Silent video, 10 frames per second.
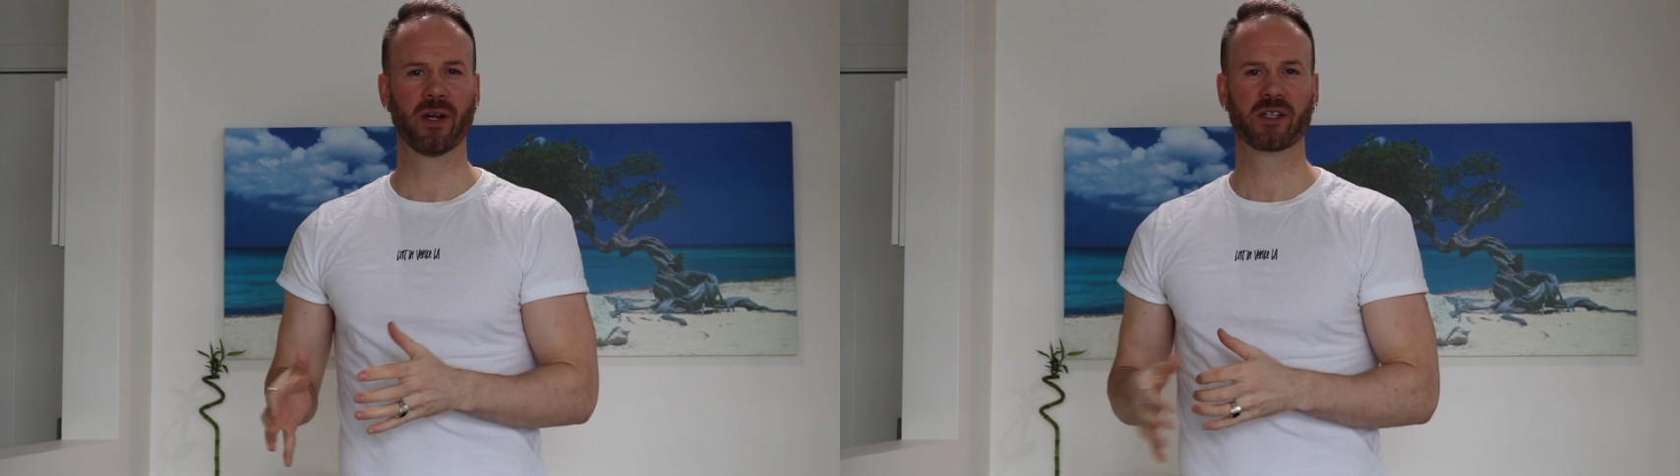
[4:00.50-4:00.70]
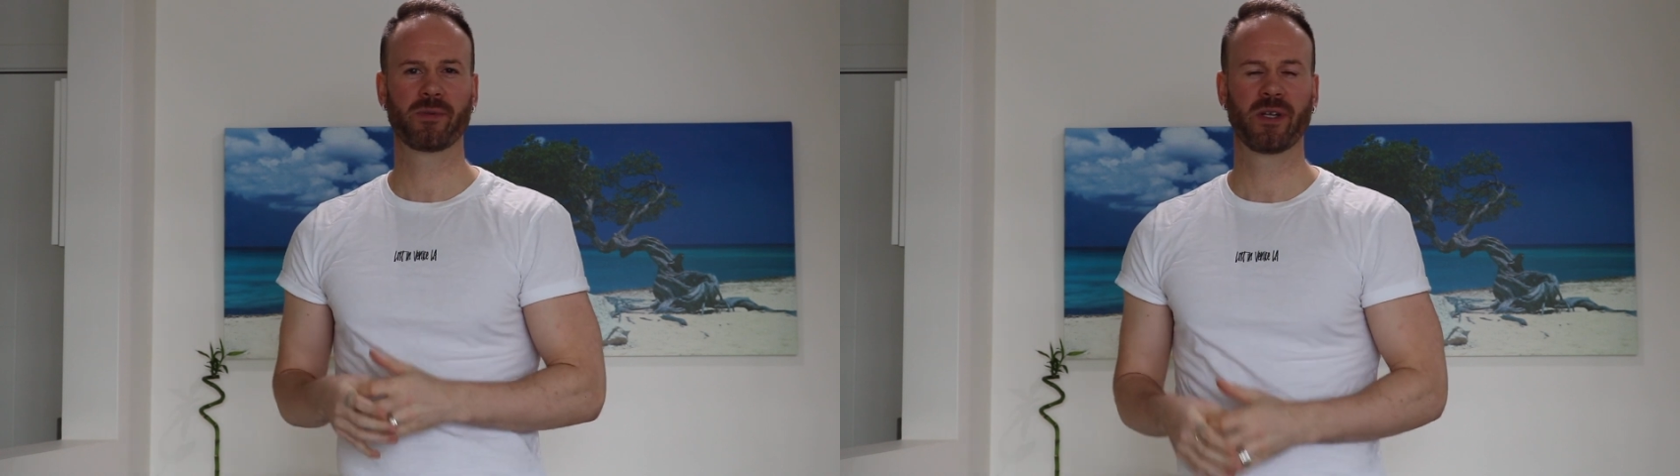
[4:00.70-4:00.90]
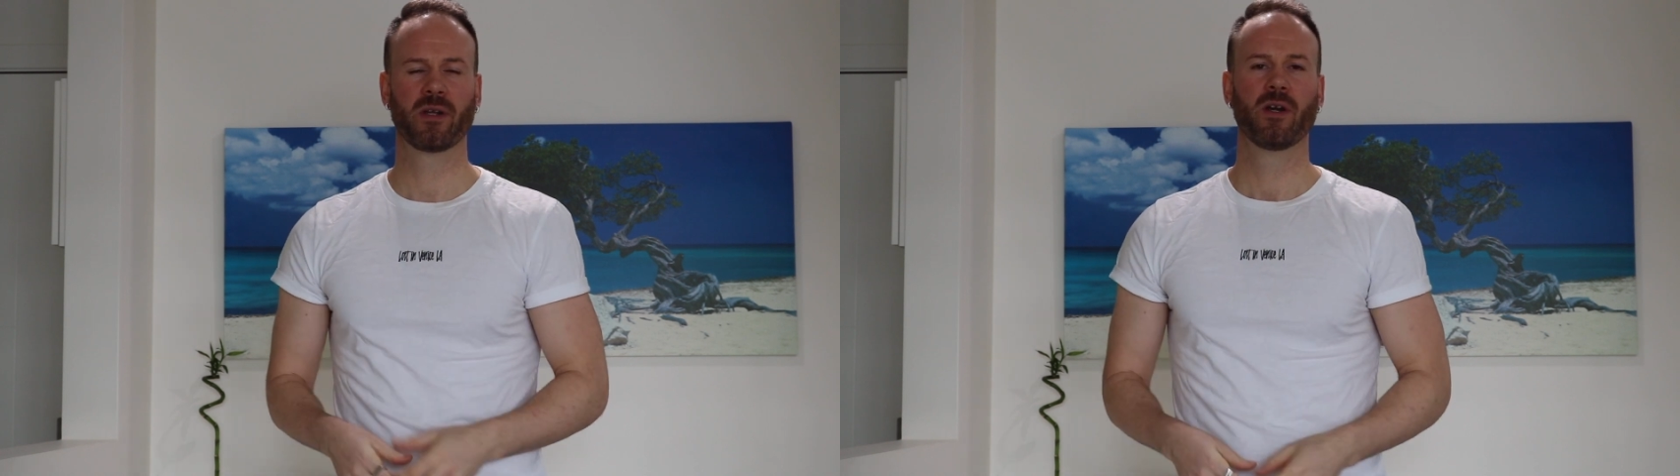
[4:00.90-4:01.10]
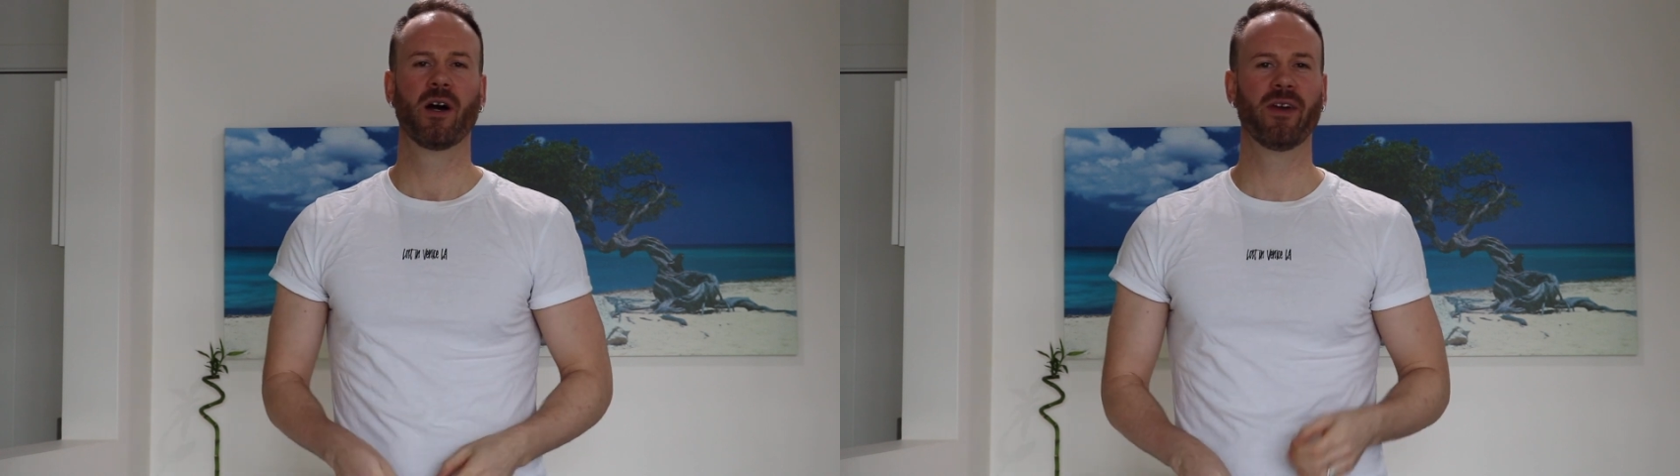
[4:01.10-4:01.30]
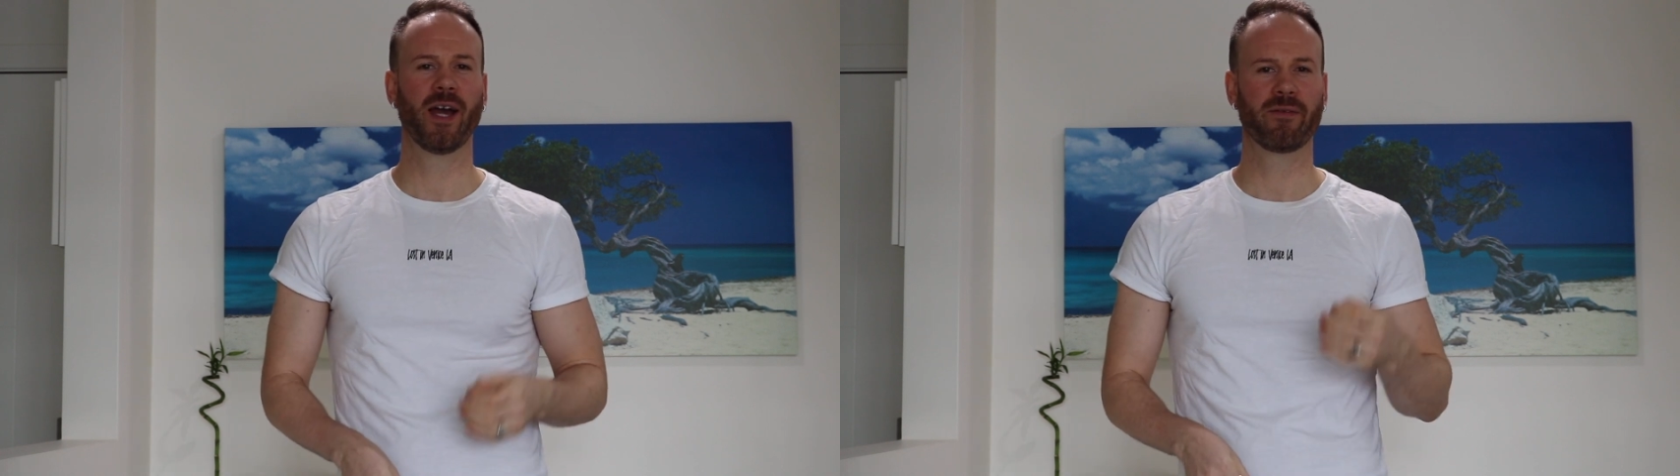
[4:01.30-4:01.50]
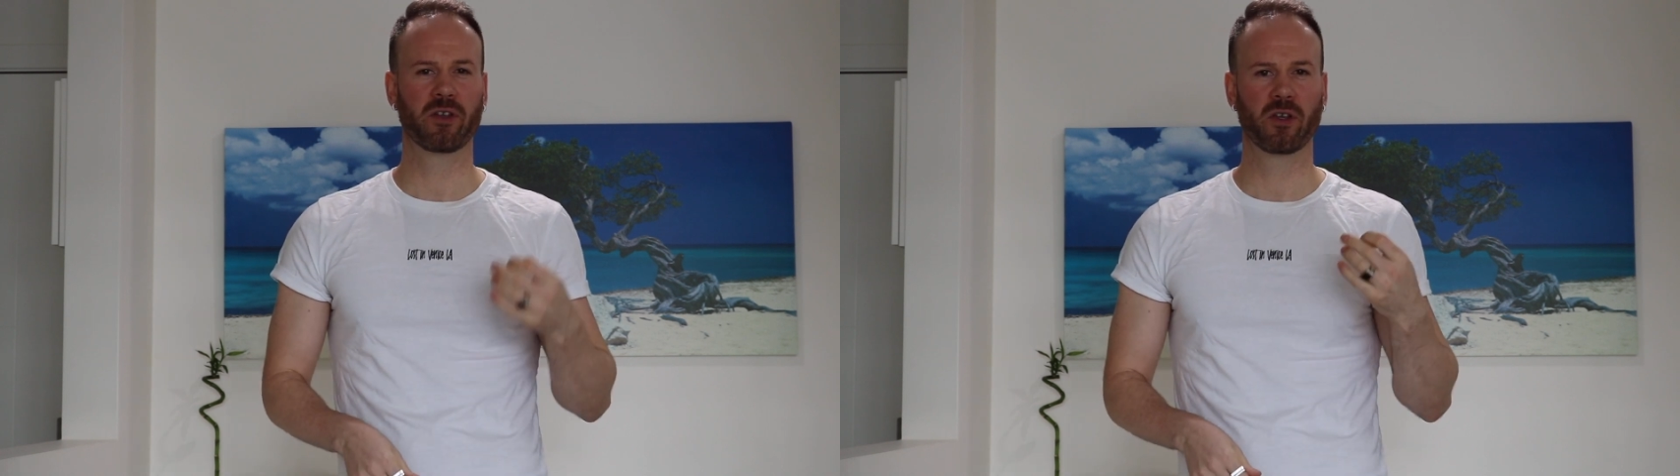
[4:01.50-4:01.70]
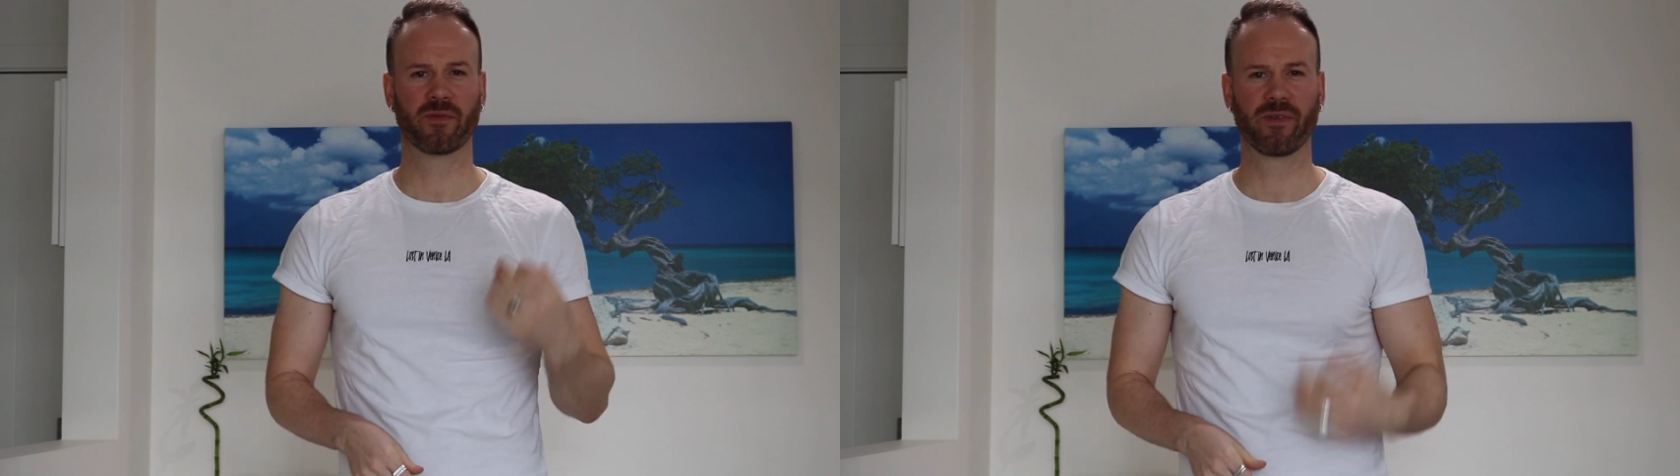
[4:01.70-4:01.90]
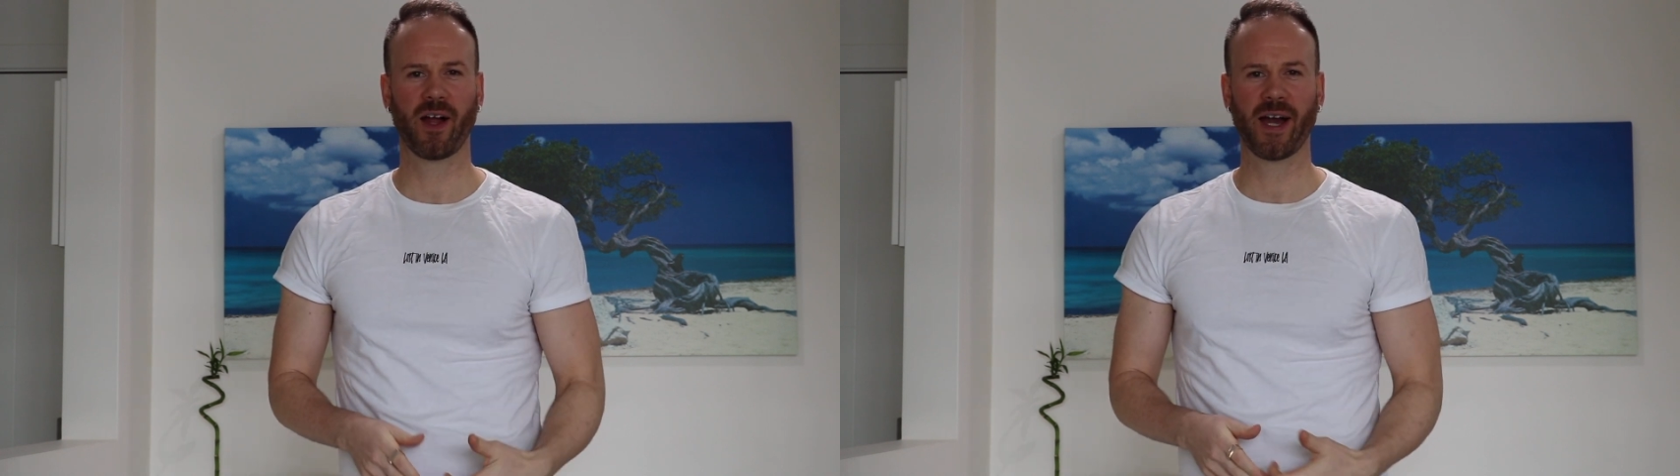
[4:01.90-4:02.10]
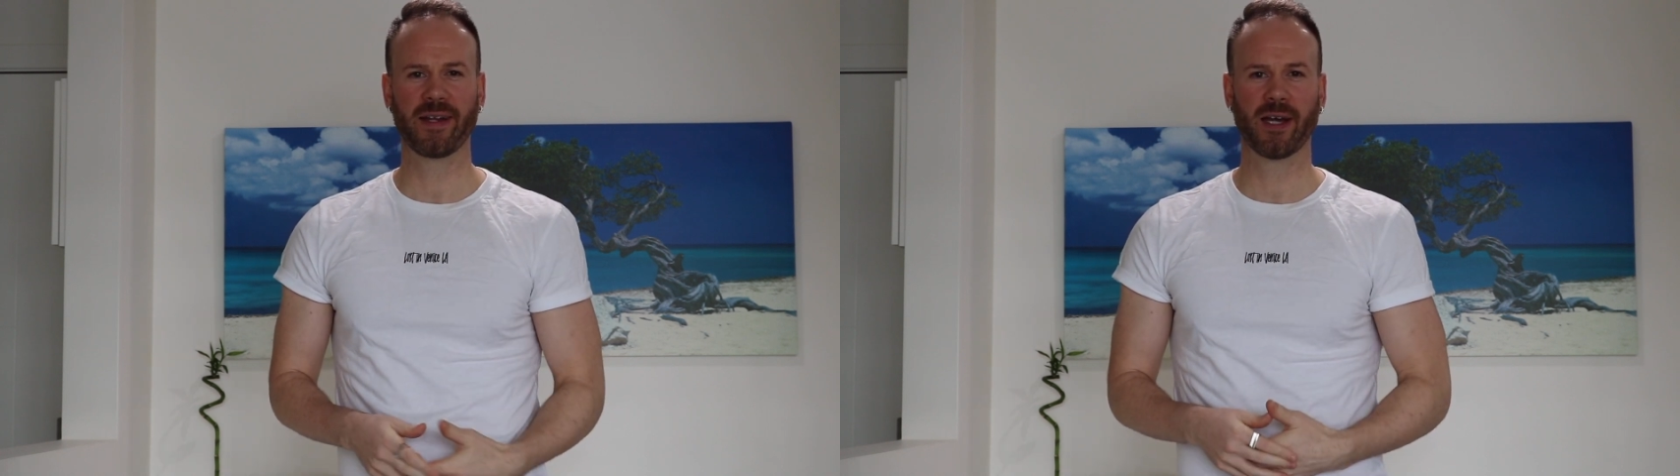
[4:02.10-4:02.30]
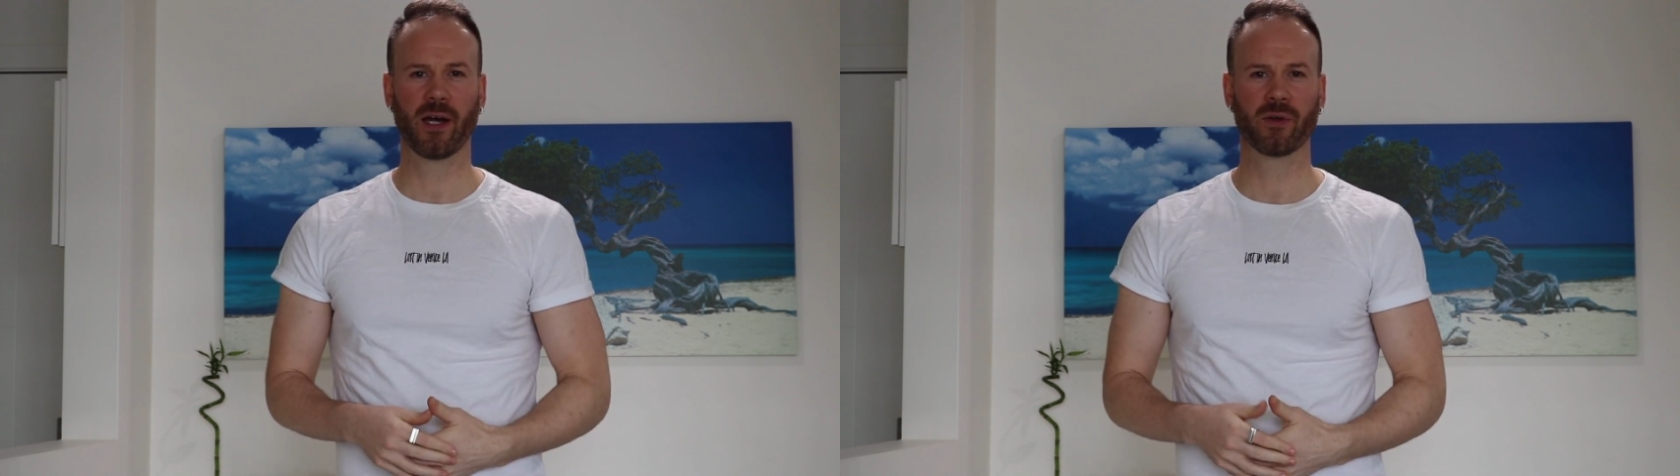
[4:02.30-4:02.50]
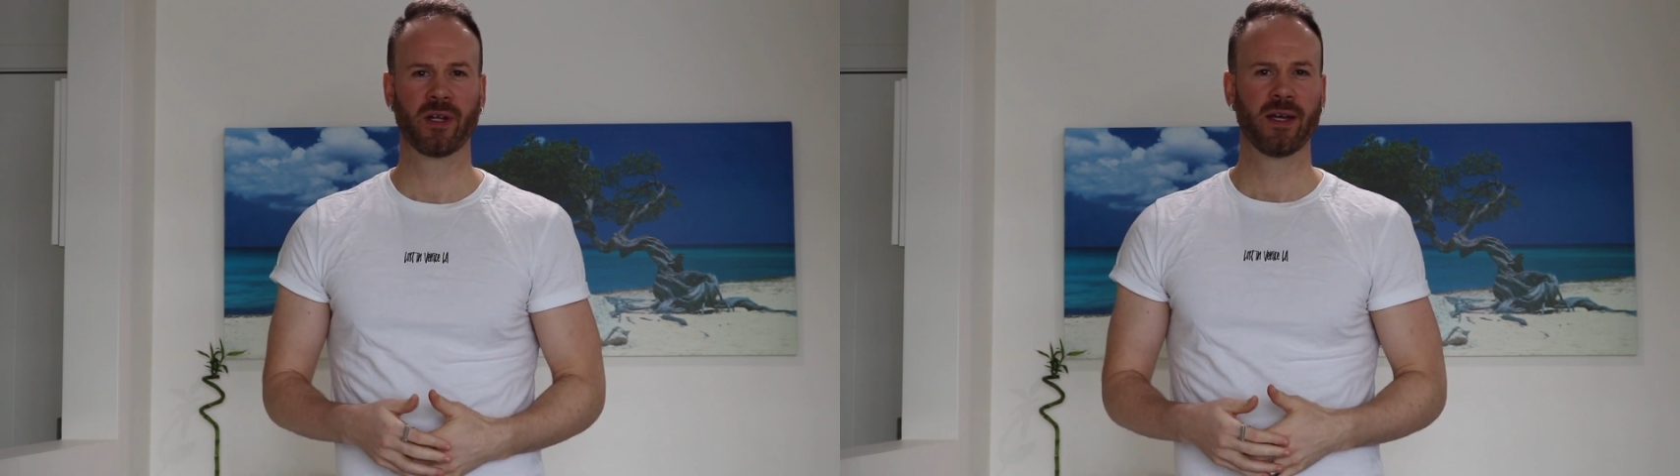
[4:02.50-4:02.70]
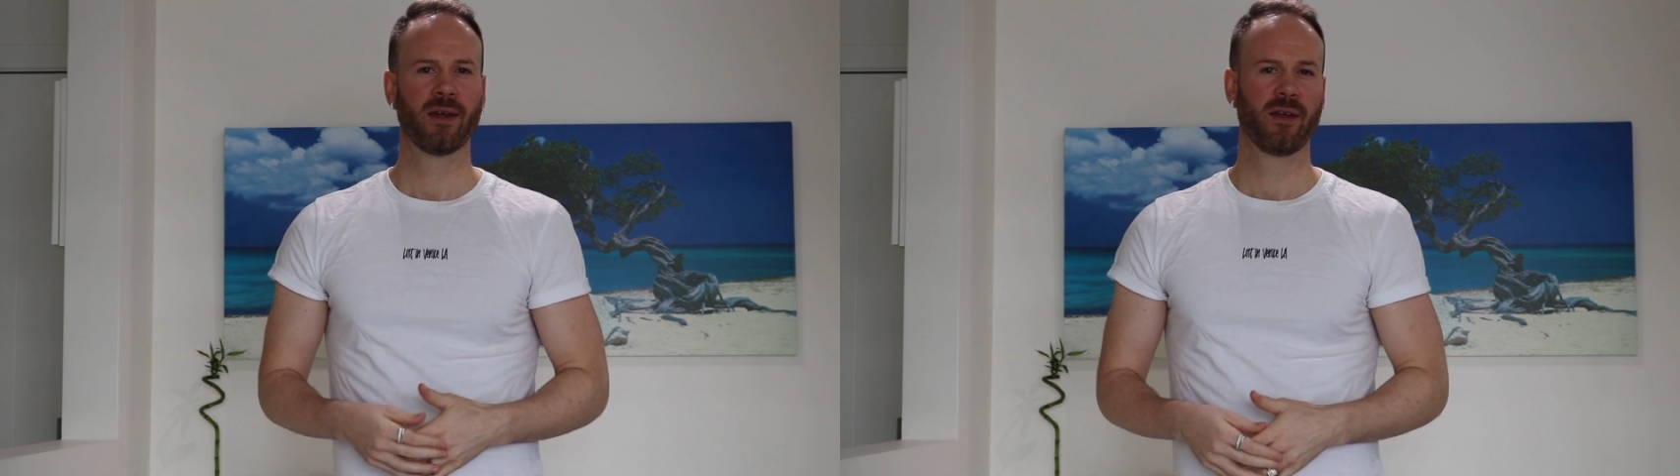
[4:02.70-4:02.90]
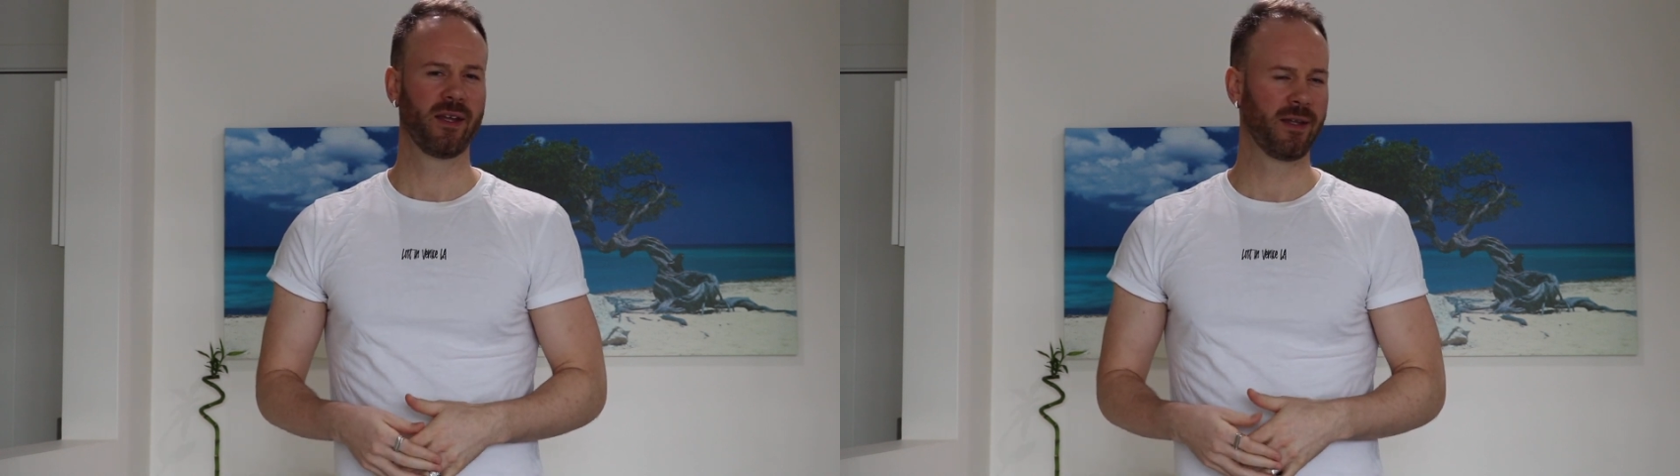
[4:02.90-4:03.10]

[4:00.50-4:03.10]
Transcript: embarrassment of having your fly down